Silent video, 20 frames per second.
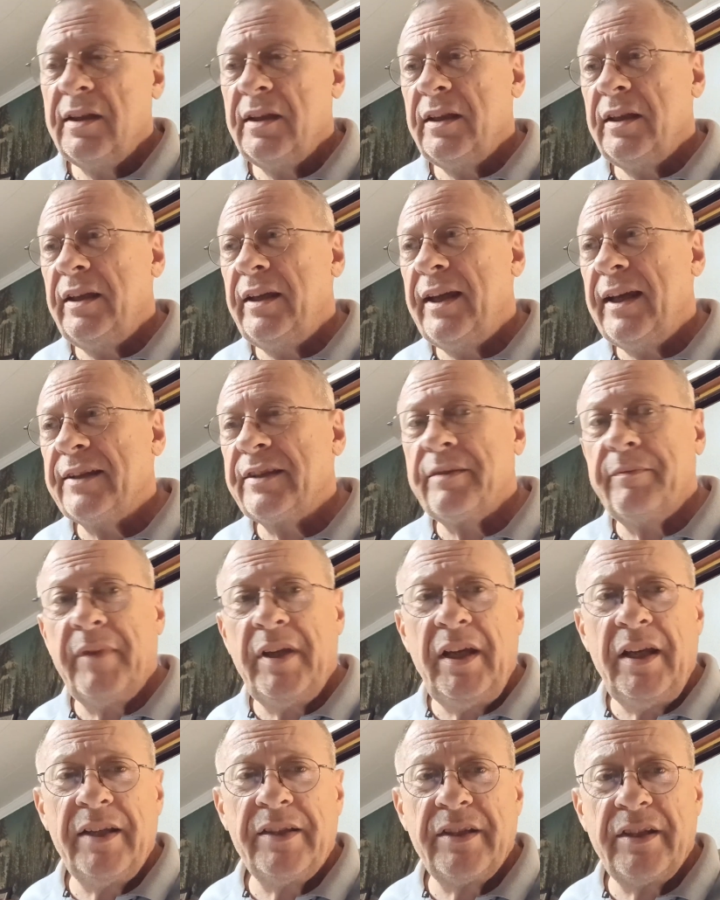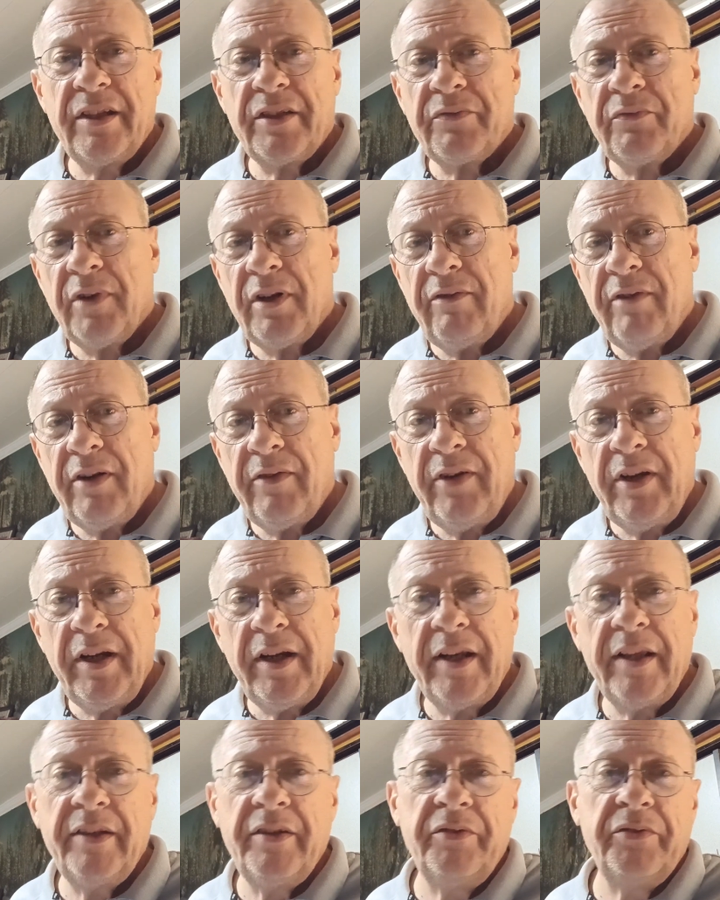You got some kids that just want to run
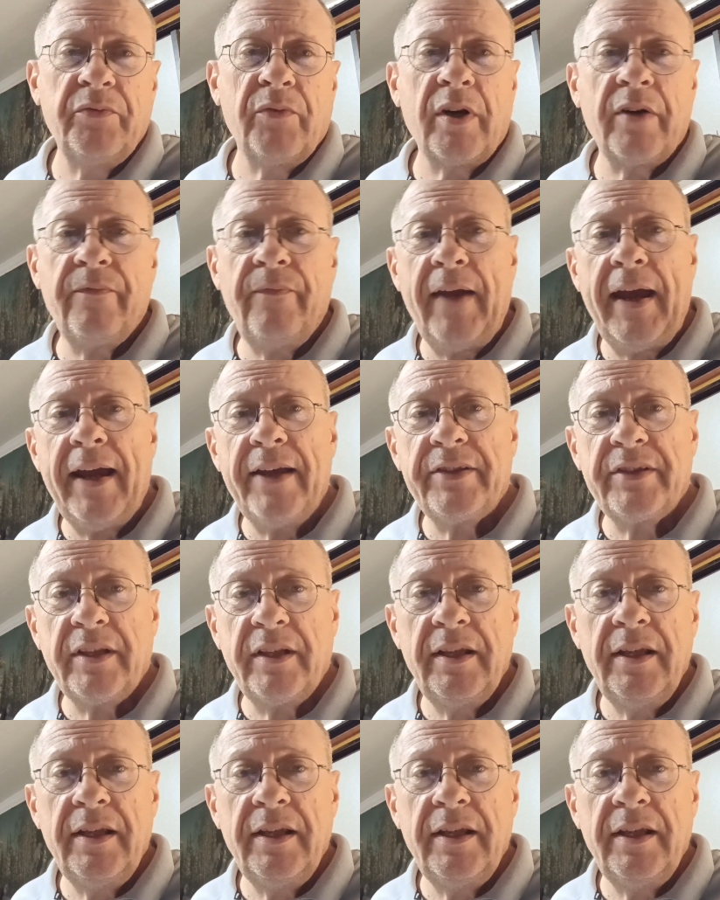around and do some work fast, and